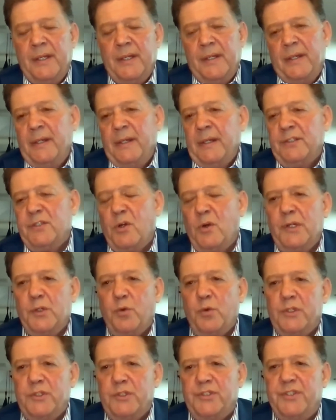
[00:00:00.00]
and it's
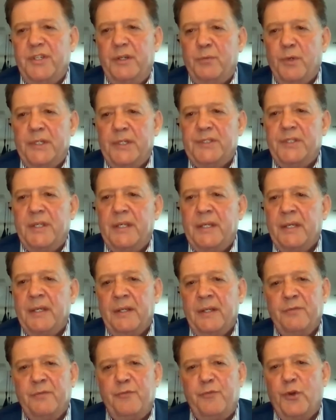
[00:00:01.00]
going towards
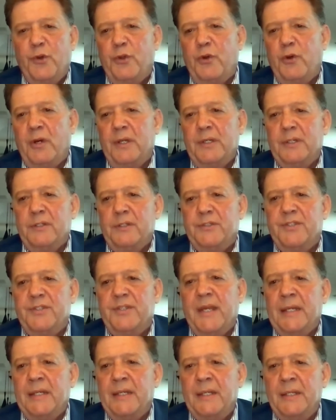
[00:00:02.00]
de-risking and further
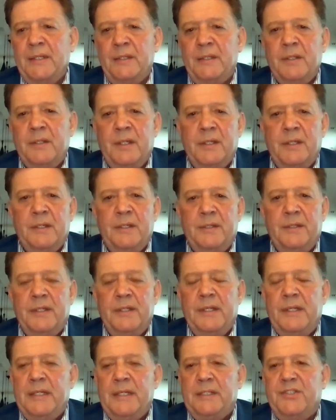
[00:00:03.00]
understanding
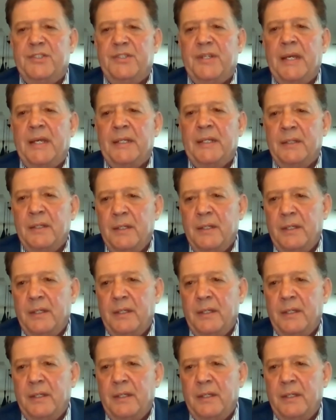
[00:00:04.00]
the extent